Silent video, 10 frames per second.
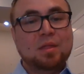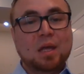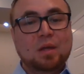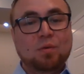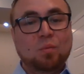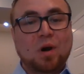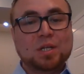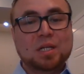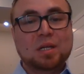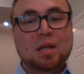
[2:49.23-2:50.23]
Thank you for
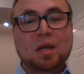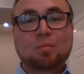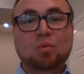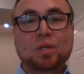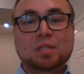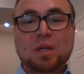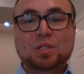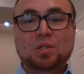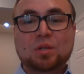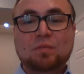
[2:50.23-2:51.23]
watching, and please
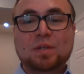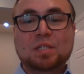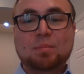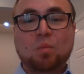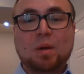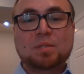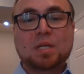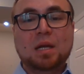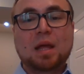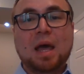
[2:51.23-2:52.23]
make sure you visit my
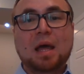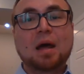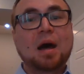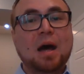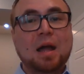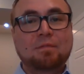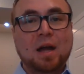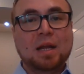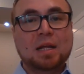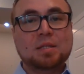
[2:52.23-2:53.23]
website at high
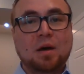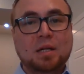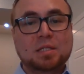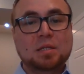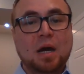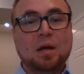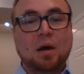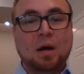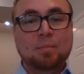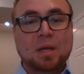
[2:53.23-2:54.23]
finance thoughts dot
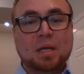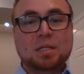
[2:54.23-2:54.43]
com